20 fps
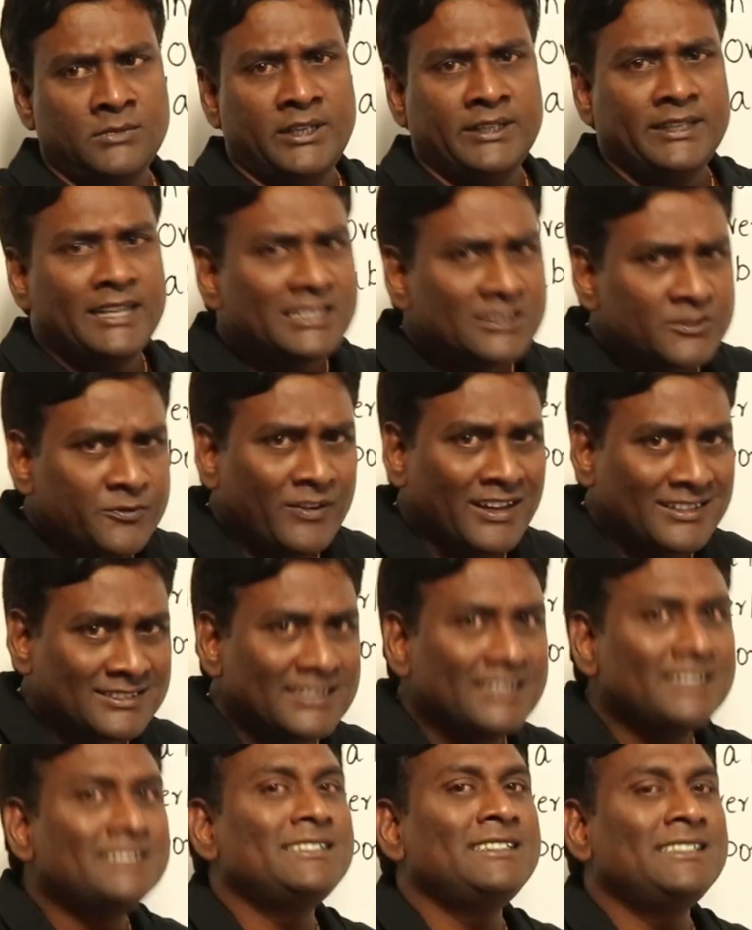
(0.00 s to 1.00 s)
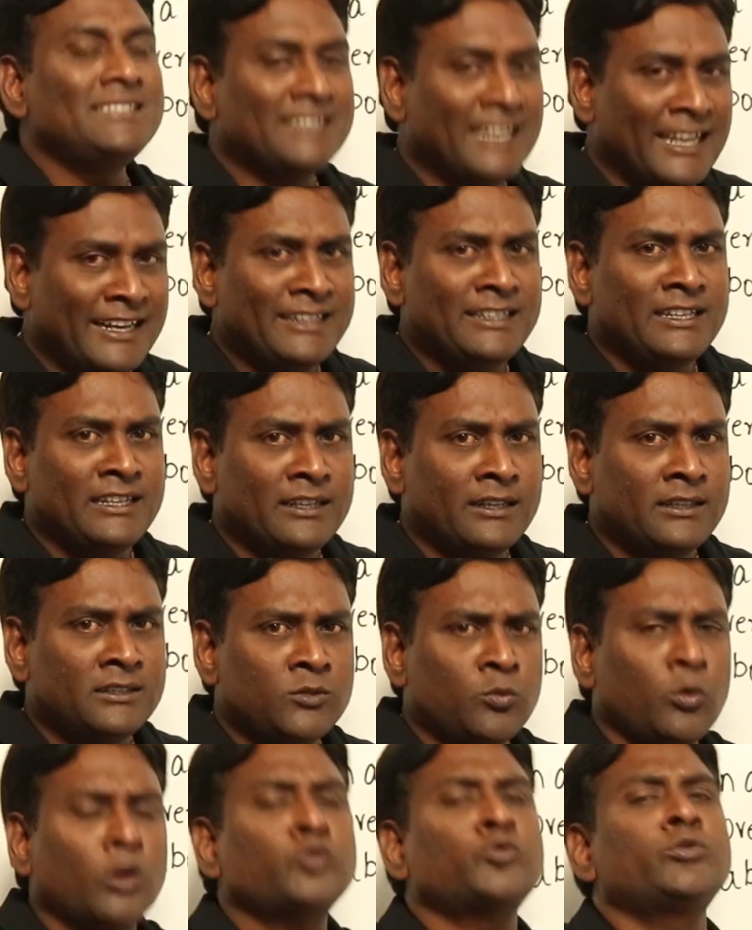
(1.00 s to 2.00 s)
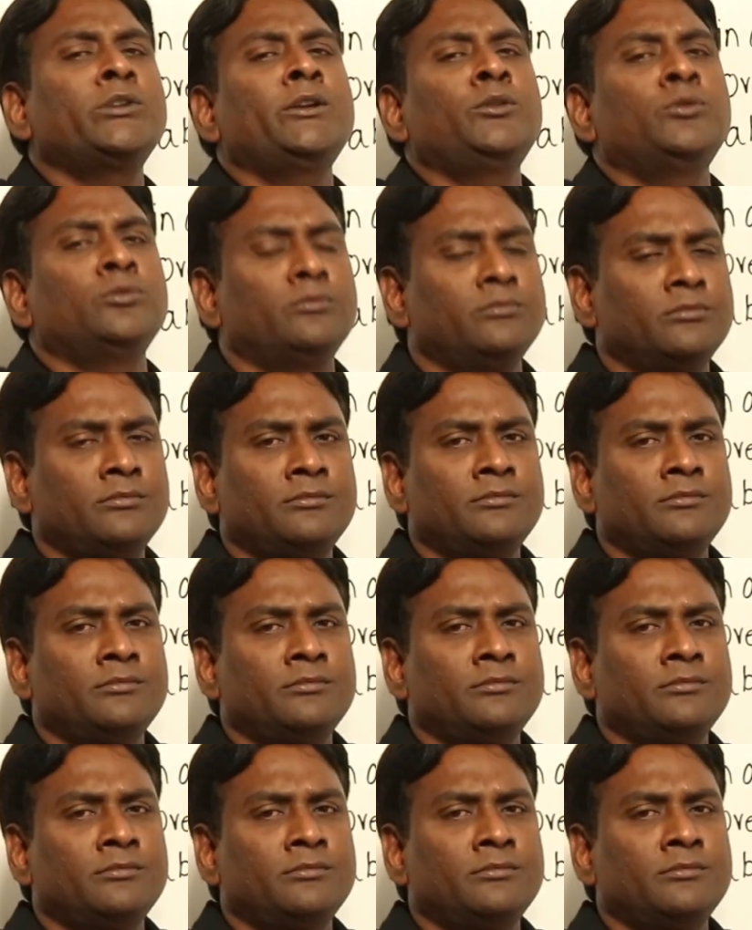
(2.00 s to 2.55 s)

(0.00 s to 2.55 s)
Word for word: Yes, flux density is getting increased. What should I do?